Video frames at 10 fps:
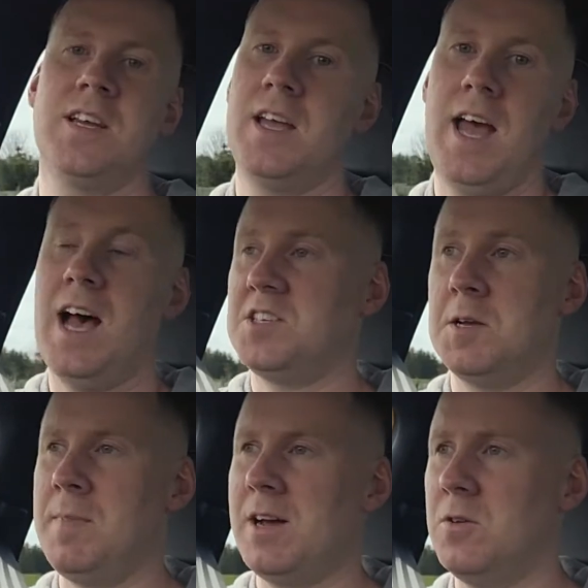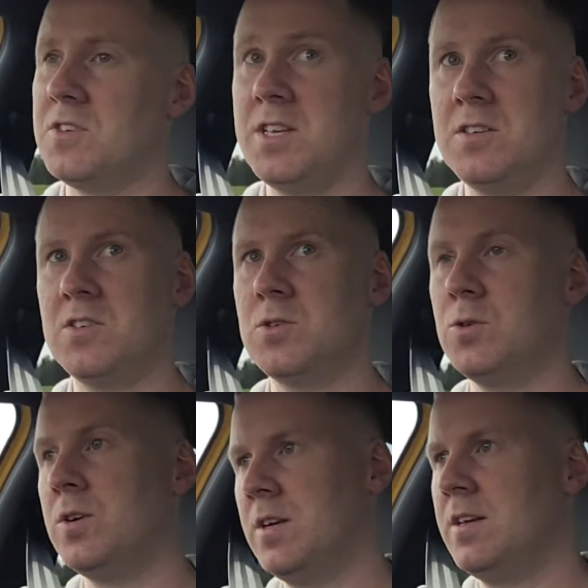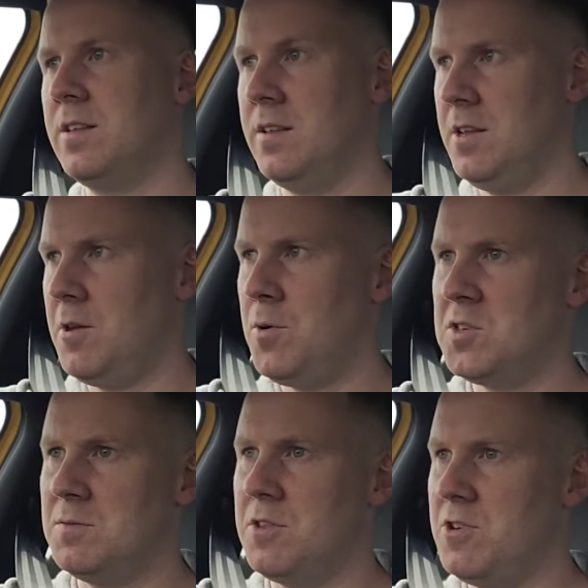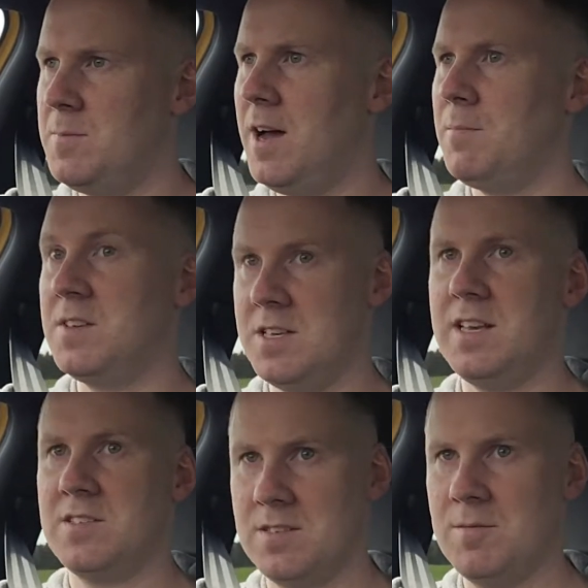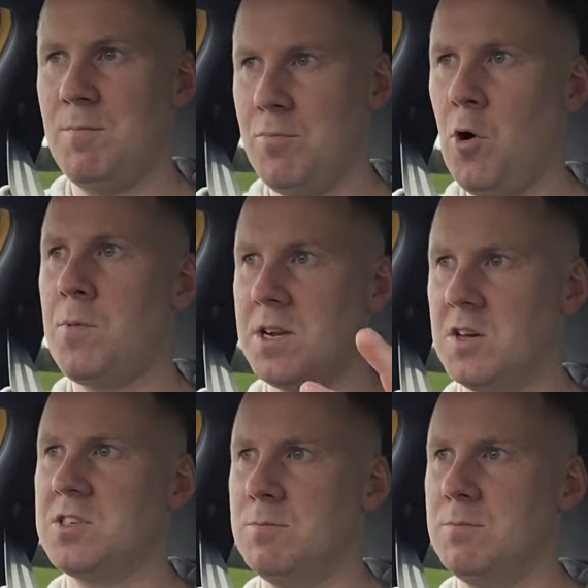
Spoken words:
it hasn't come back on since. So another positive with the remap is that it's proper custom